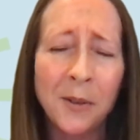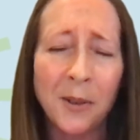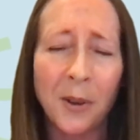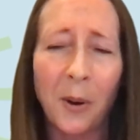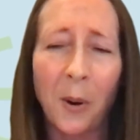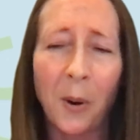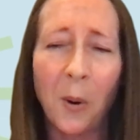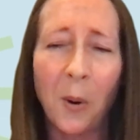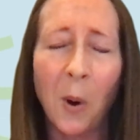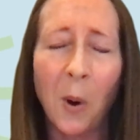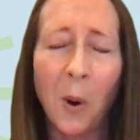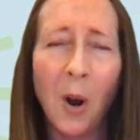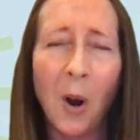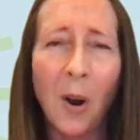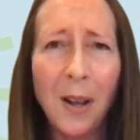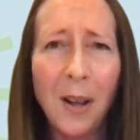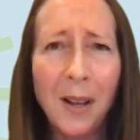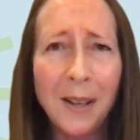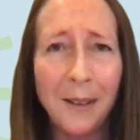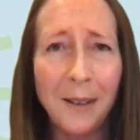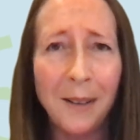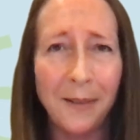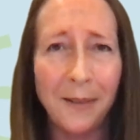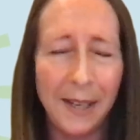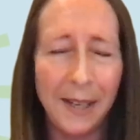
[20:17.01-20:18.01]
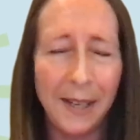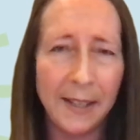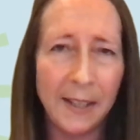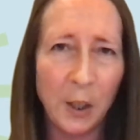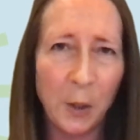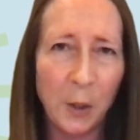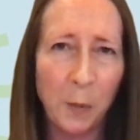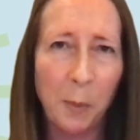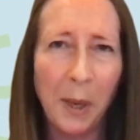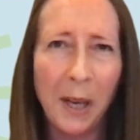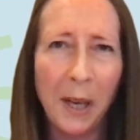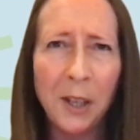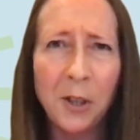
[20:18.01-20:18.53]
So all of this
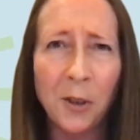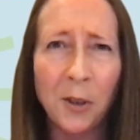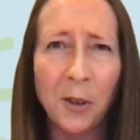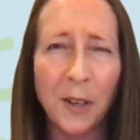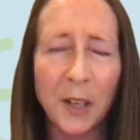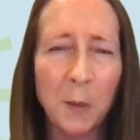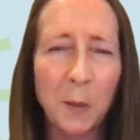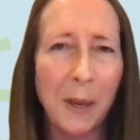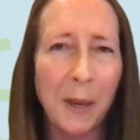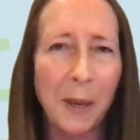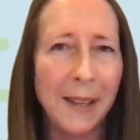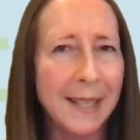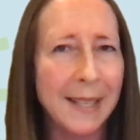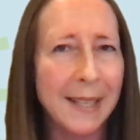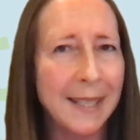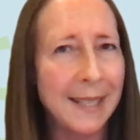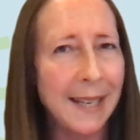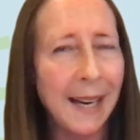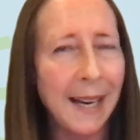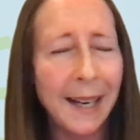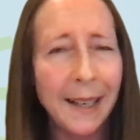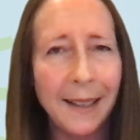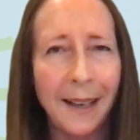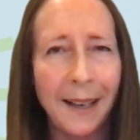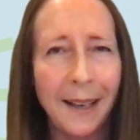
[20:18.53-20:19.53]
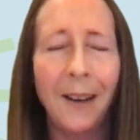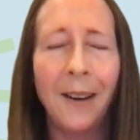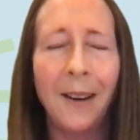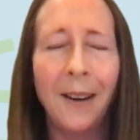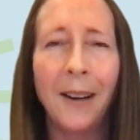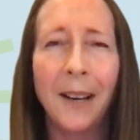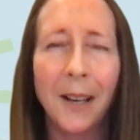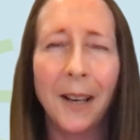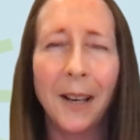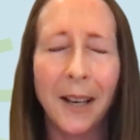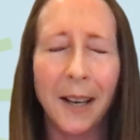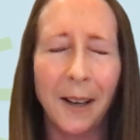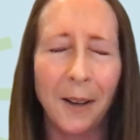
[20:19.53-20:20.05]
is buttressed by the second
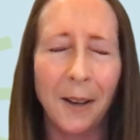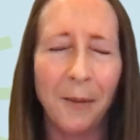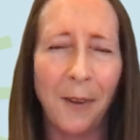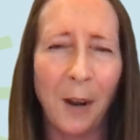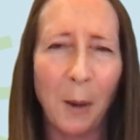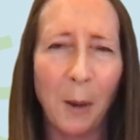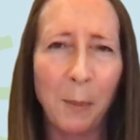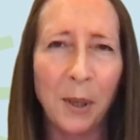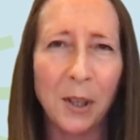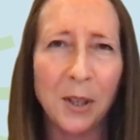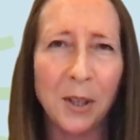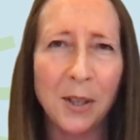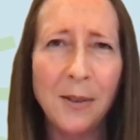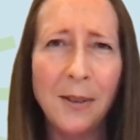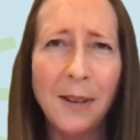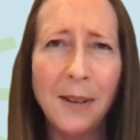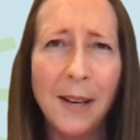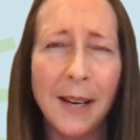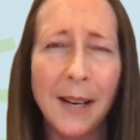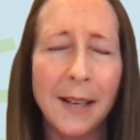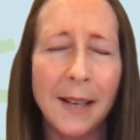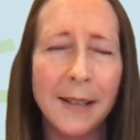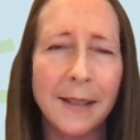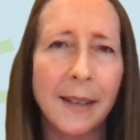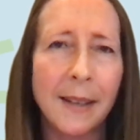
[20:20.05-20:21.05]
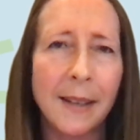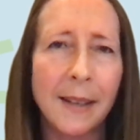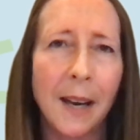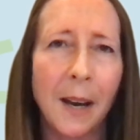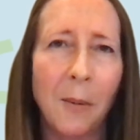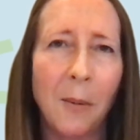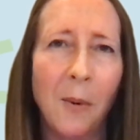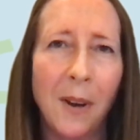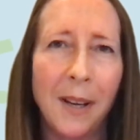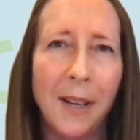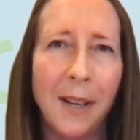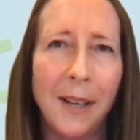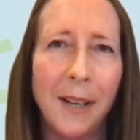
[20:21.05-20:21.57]
area of opportunities that I
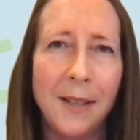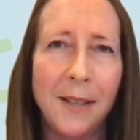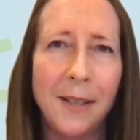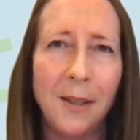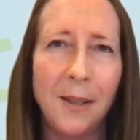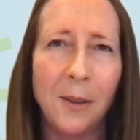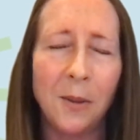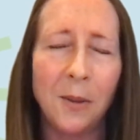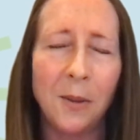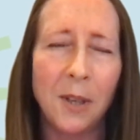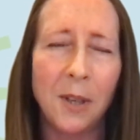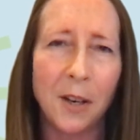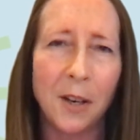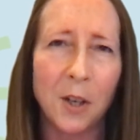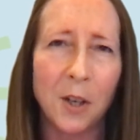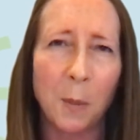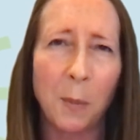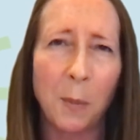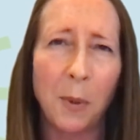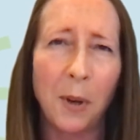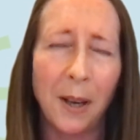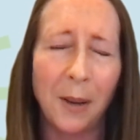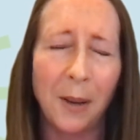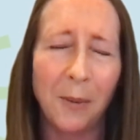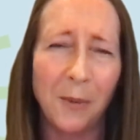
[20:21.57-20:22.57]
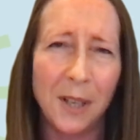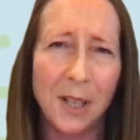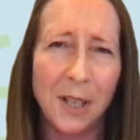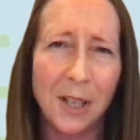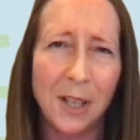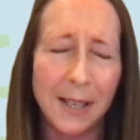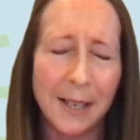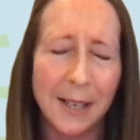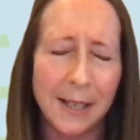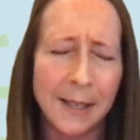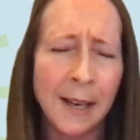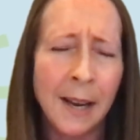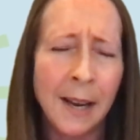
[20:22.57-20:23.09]
wanted to touch upon, which
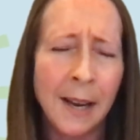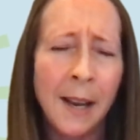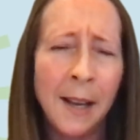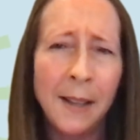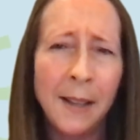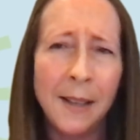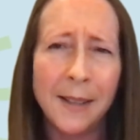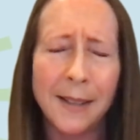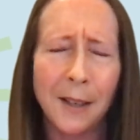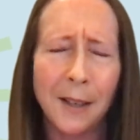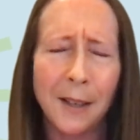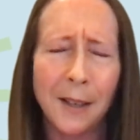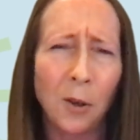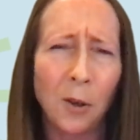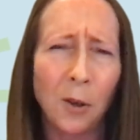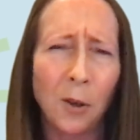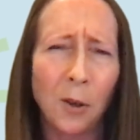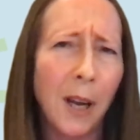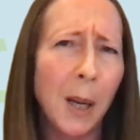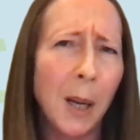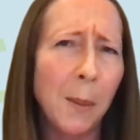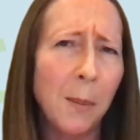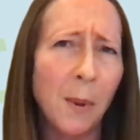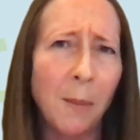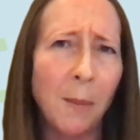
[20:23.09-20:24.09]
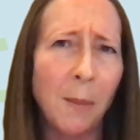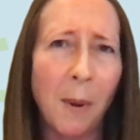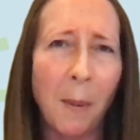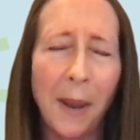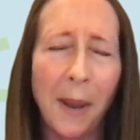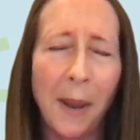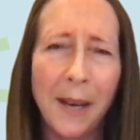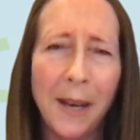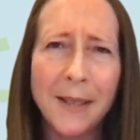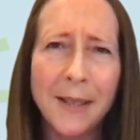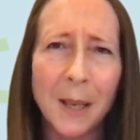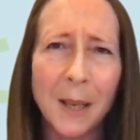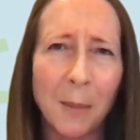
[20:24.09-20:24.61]
is this incredible
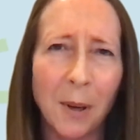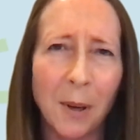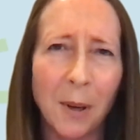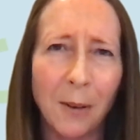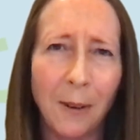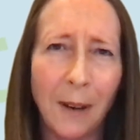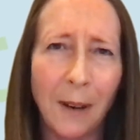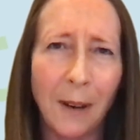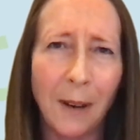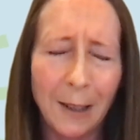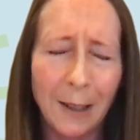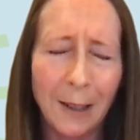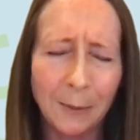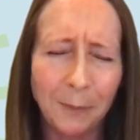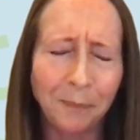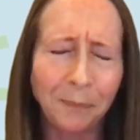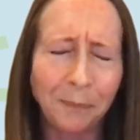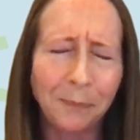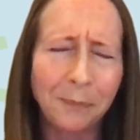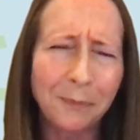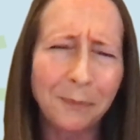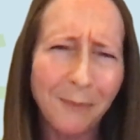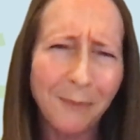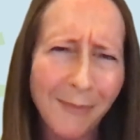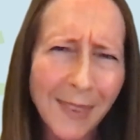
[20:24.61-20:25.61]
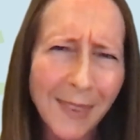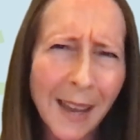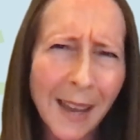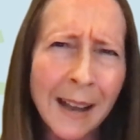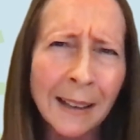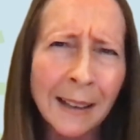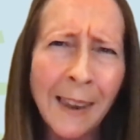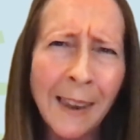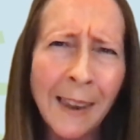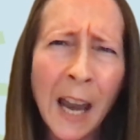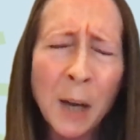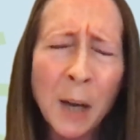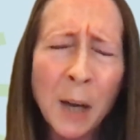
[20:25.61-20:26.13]
momentum around
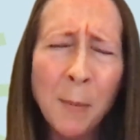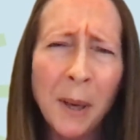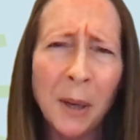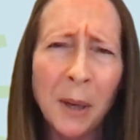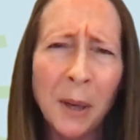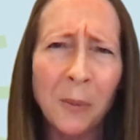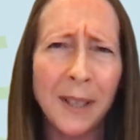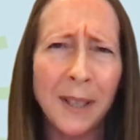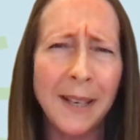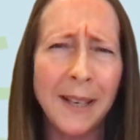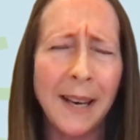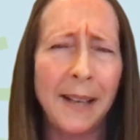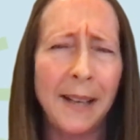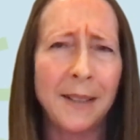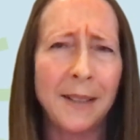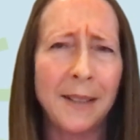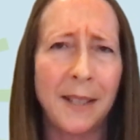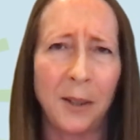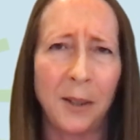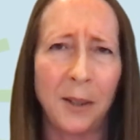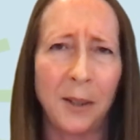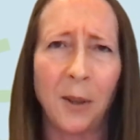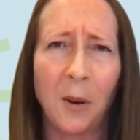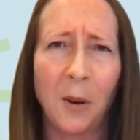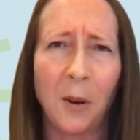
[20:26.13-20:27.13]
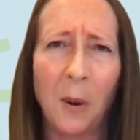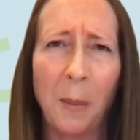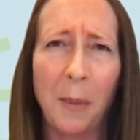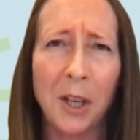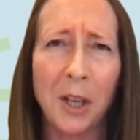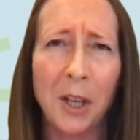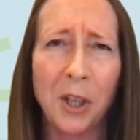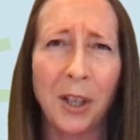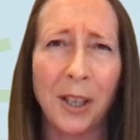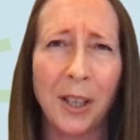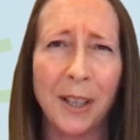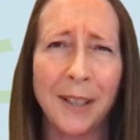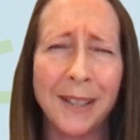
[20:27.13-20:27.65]
alignment with net zero
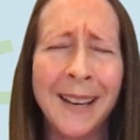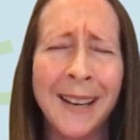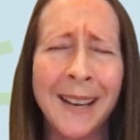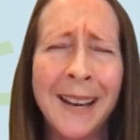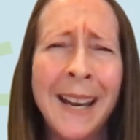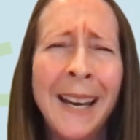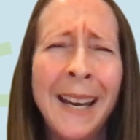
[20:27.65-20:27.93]
emissions.